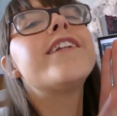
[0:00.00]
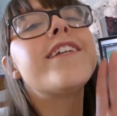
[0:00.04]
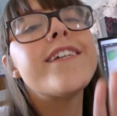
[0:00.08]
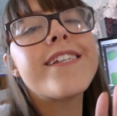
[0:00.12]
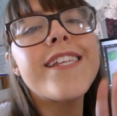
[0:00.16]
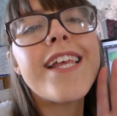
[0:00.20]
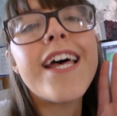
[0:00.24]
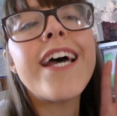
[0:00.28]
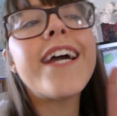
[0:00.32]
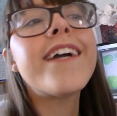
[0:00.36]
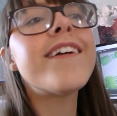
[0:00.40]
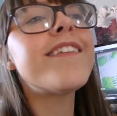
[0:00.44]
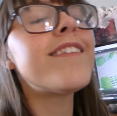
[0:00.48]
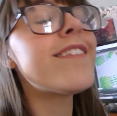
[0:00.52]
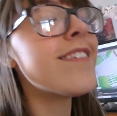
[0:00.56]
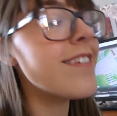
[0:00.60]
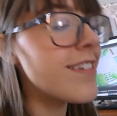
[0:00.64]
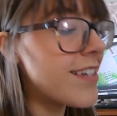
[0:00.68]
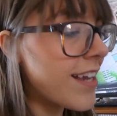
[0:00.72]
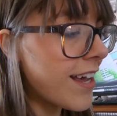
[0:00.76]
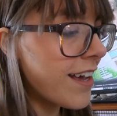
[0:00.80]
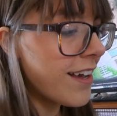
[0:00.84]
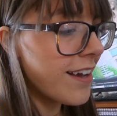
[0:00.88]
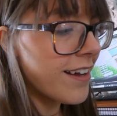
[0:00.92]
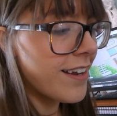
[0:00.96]
designs
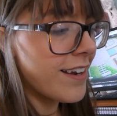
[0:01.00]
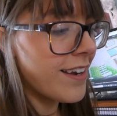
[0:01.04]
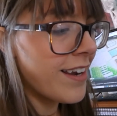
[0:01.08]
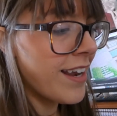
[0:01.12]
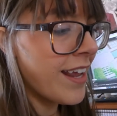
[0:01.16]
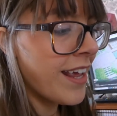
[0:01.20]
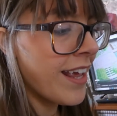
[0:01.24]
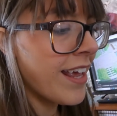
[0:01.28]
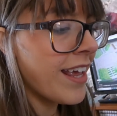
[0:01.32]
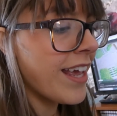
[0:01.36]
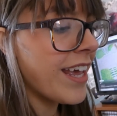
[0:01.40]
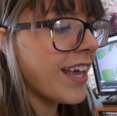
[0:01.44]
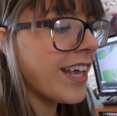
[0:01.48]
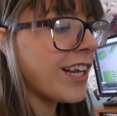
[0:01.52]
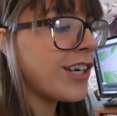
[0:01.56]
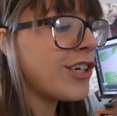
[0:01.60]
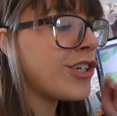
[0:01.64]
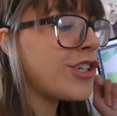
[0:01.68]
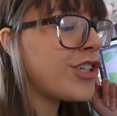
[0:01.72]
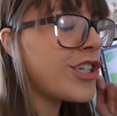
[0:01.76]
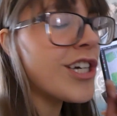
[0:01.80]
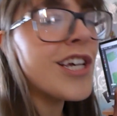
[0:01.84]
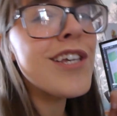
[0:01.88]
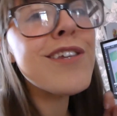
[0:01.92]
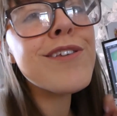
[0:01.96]
done
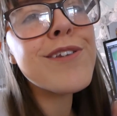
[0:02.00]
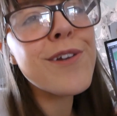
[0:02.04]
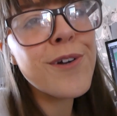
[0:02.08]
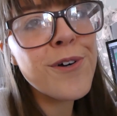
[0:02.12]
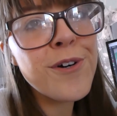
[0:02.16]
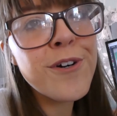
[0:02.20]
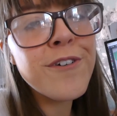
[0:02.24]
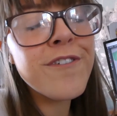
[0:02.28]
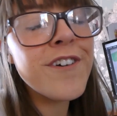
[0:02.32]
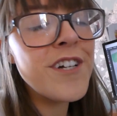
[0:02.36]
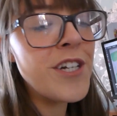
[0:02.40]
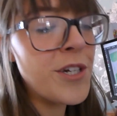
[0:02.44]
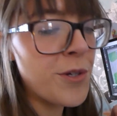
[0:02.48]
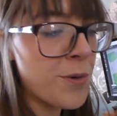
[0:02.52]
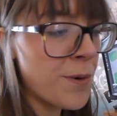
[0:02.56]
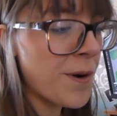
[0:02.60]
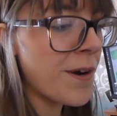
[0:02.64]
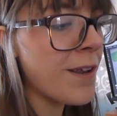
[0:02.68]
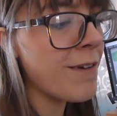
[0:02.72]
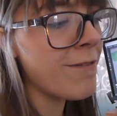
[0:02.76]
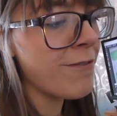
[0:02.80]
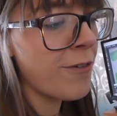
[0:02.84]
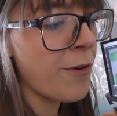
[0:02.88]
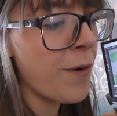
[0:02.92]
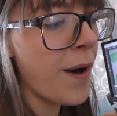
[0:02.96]
in just over
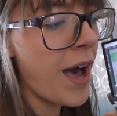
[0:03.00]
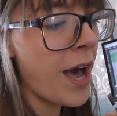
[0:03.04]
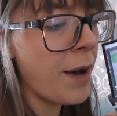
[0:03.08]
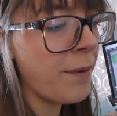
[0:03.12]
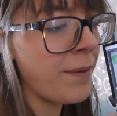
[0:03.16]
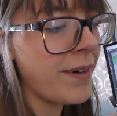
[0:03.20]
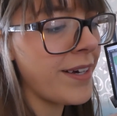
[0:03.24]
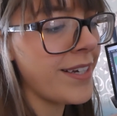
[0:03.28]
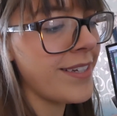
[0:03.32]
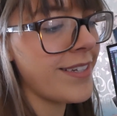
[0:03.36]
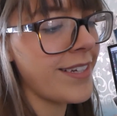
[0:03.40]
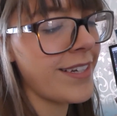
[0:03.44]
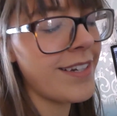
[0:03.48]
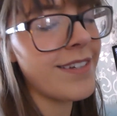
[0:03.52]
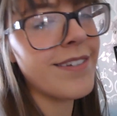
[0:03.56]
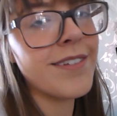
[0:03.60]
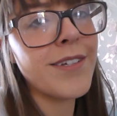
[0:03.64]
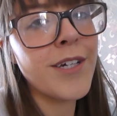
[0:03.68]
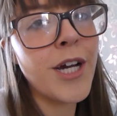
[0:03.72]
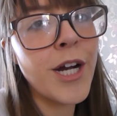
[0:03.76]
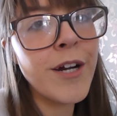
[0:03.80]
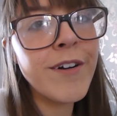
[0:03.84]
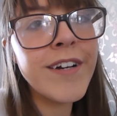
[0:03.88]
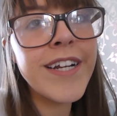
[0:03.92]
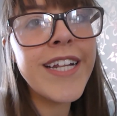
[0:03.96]
24 hours. It is
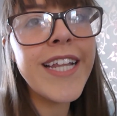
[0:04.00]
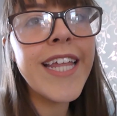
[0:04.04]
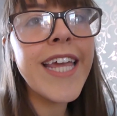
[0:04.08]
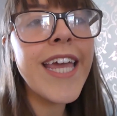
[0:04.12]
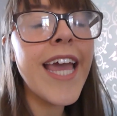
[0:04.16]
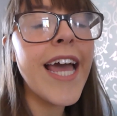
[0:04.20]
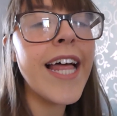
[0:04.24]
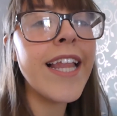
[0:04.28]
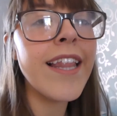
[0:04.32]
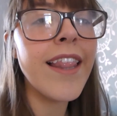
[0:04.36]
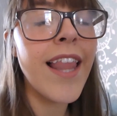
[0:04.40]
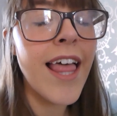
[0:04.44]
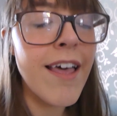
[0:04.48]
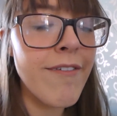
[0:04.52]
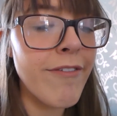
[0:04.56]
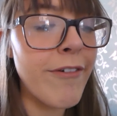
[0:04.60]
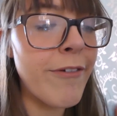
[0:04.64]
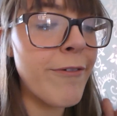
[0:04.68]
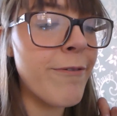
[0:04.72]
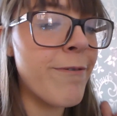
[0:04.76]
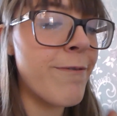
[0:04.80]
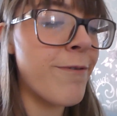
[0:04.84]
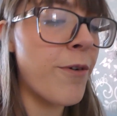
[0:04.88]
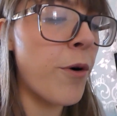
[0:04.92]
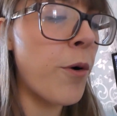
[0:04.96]
currently
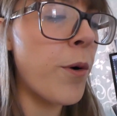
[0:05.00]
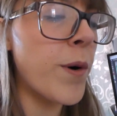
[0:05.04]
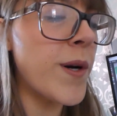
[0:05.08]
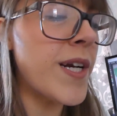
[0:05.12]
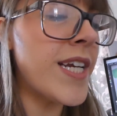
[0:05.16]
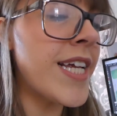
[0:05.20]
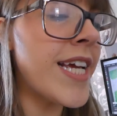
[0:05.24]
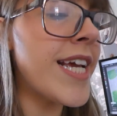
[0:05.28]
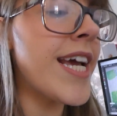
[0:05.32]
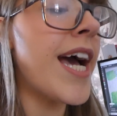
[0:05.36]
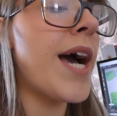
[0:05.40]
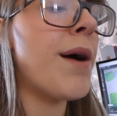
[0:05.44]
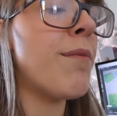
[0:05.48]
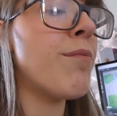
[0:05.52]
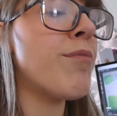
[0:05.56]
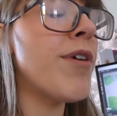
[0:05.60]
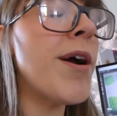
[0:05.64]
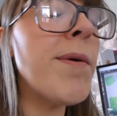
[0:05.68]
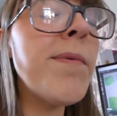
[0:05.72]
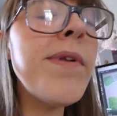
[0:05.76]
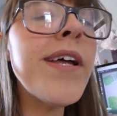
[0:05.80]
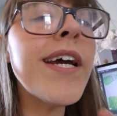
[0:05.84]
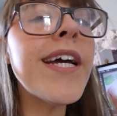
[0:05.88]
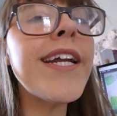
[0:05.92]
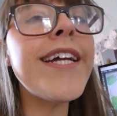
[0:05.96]
11:40. I'm
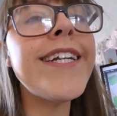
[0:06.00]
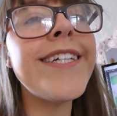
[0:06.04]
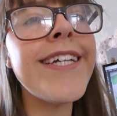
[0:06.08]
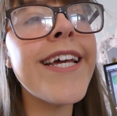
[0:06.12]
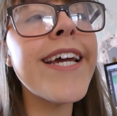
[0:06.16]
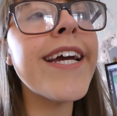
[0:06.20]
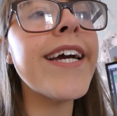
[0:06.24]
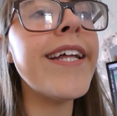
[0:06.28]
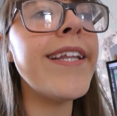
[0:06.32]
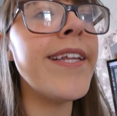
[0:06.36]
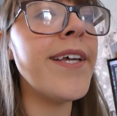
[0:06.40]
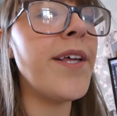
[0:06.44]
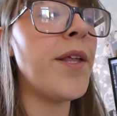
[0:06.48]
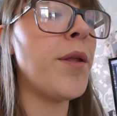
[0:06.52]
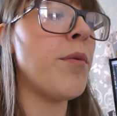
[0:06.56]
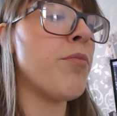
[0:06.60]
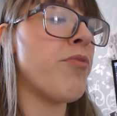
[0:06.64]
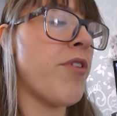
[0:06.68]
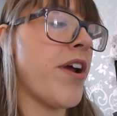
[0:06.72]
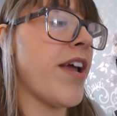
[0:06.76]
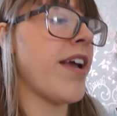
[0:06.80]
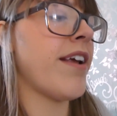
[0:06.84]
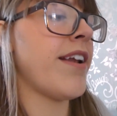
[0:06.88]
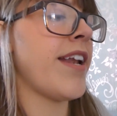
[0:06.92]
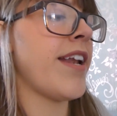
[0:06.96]
probably gonna take a little break